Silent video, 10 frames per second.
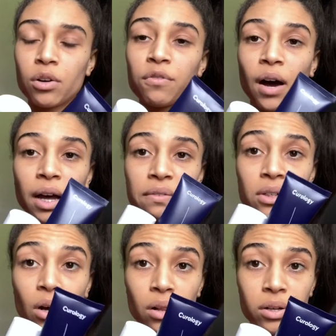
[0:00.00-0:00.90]

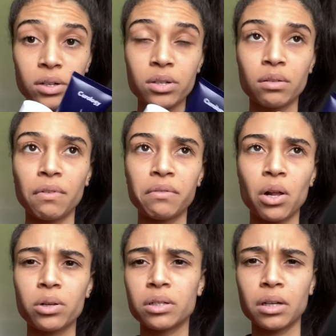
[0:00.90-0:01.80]

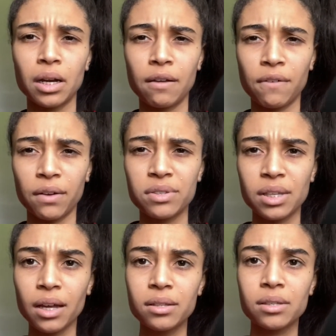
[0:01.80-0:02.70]

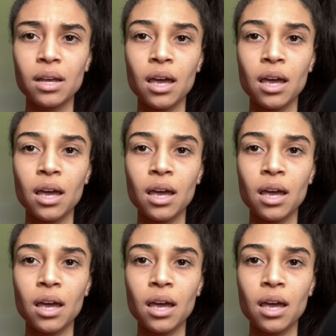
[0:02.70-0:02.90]
$5.95.